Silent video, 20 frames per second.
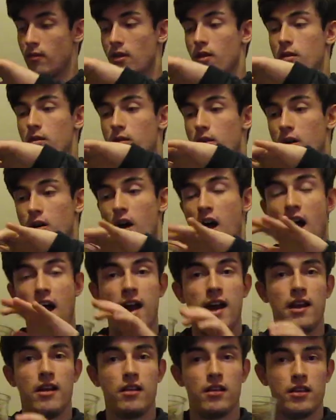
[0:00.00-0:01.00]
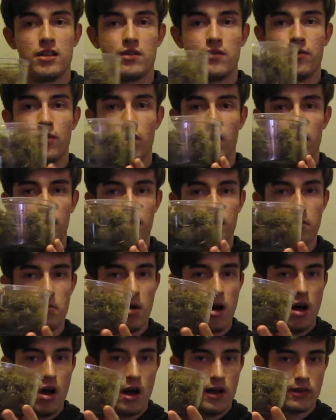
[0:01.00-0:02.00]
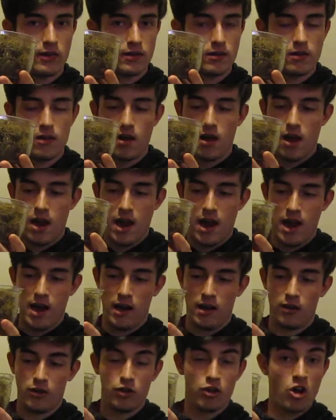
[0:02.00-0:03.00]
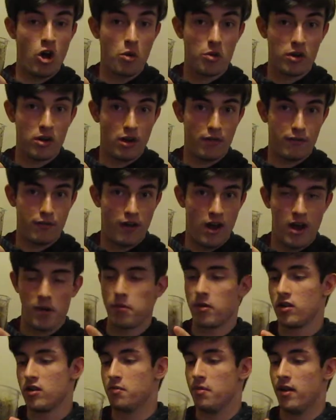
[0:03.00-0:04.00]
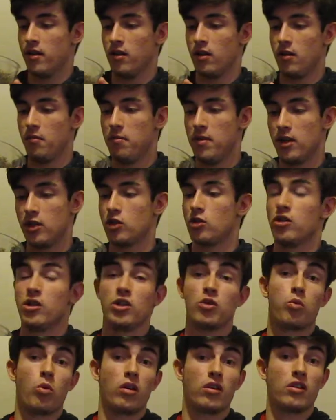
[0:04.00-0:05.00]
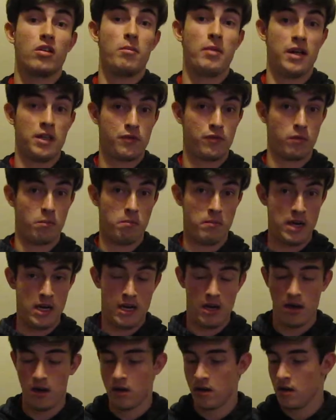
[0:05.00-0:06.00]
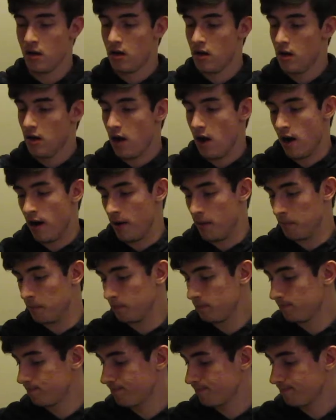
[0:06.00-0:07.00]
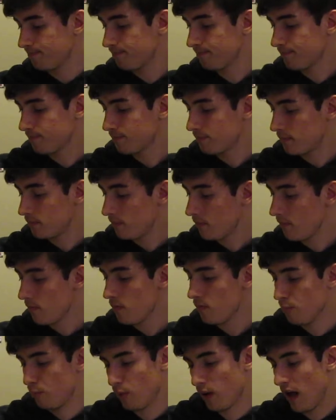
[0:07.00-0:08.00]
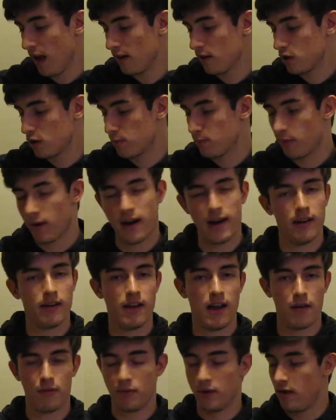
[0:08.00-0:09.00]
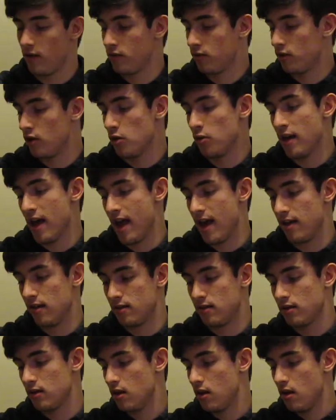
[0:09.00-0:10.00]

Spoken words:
Their hide is full of moss, and coconut fiber has been the mixture that's worked the best for me. But I just spray it every 2 days,